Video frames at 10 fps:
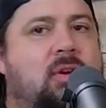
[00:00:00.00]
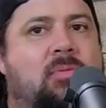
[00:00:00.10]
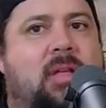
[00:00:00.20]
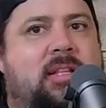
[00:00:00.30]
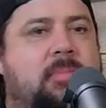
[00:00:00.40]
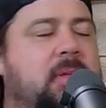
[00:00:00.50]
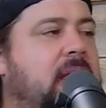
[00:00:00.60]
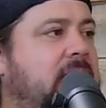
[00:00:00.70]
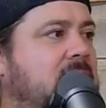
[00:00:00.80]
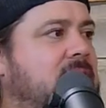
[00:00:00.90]
I don't like to be
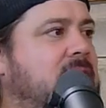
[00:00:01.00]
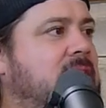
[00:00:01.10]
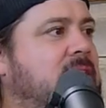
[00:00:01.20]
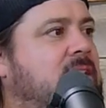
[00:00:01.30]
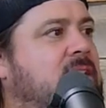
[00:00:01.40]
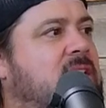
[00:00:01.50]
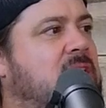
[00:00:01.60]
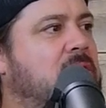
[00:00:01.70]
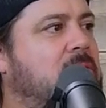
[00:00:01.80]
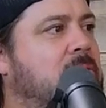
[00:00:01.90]
like,
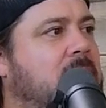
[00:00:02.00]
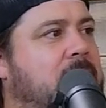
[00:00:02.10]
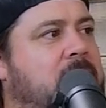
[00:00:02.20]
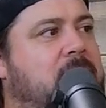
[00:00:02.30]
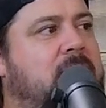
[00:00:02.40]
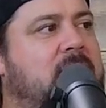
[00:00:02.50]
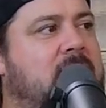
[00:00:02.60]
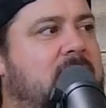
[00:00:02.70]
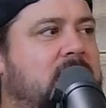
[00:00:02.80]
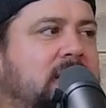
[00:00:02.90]
no, I'm doing
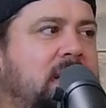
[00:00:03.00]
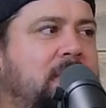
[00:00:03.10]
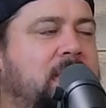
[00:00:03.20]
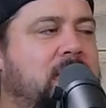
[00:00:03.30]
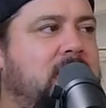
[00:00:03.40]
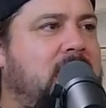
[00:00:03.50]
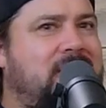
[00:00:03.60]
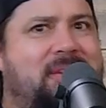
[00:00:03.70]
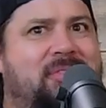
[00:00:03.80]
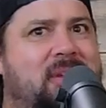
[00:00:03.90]
this, I'm doing
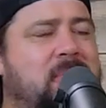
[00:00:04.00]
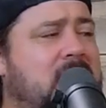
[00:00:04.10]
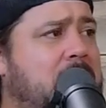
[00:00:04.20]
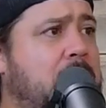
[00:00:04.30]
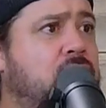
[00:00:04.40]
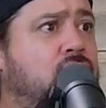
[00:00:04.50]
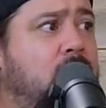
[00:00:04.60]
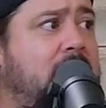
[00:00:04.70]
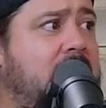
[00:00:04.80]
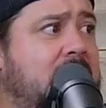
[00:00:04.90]
this. Like summertime, I am
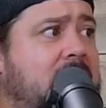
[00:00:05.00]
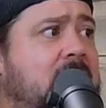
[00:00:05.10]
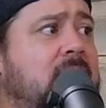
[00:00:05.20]
drinking.